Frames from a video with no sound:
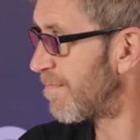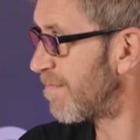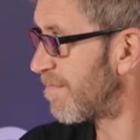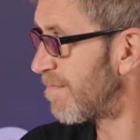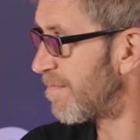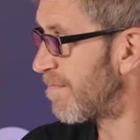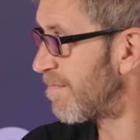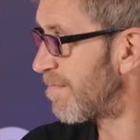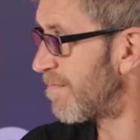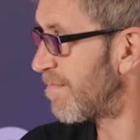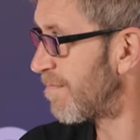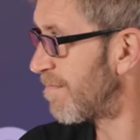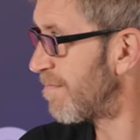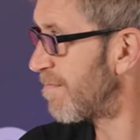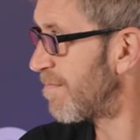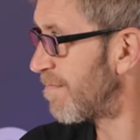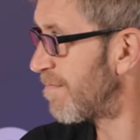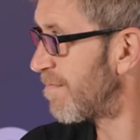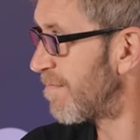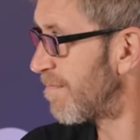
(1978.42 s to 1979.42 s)

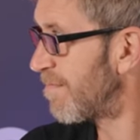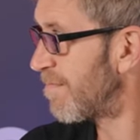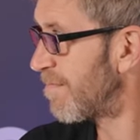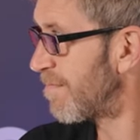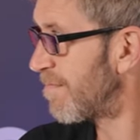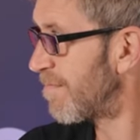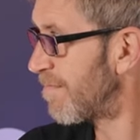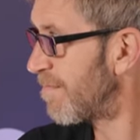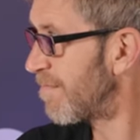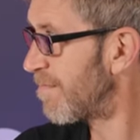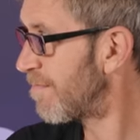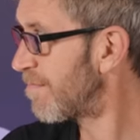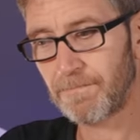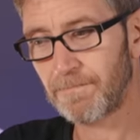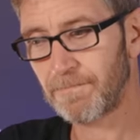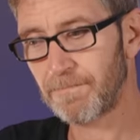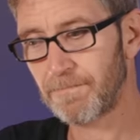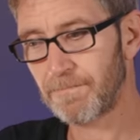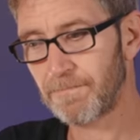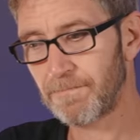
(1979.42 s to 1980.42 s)

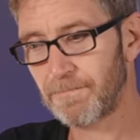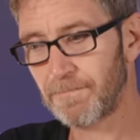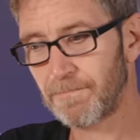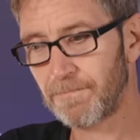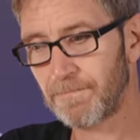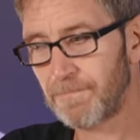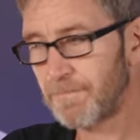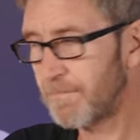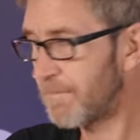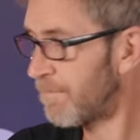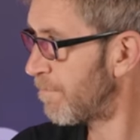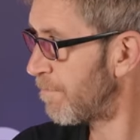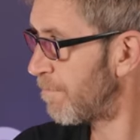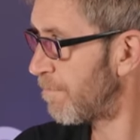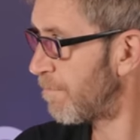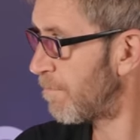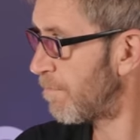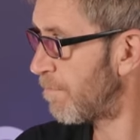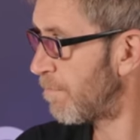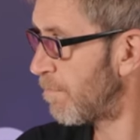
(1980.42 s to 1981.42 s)

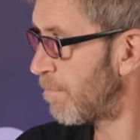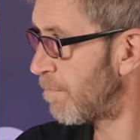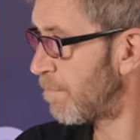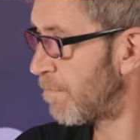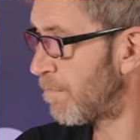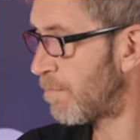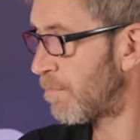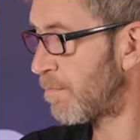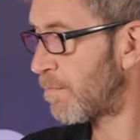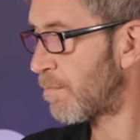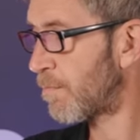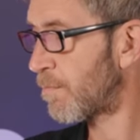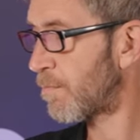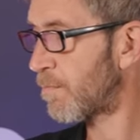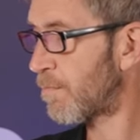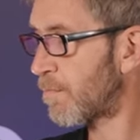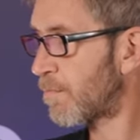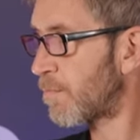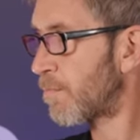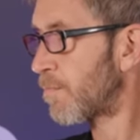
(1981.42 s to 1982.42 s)

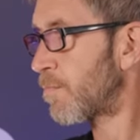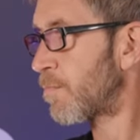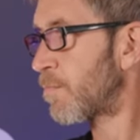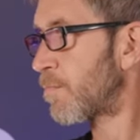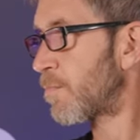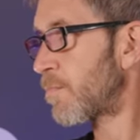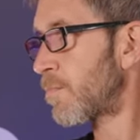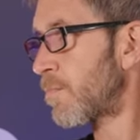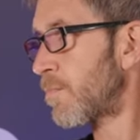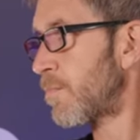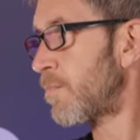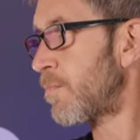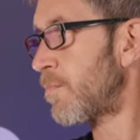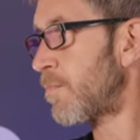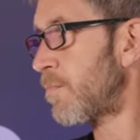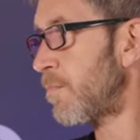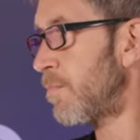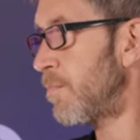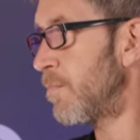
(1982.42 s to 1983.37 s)
This person isn't speaking.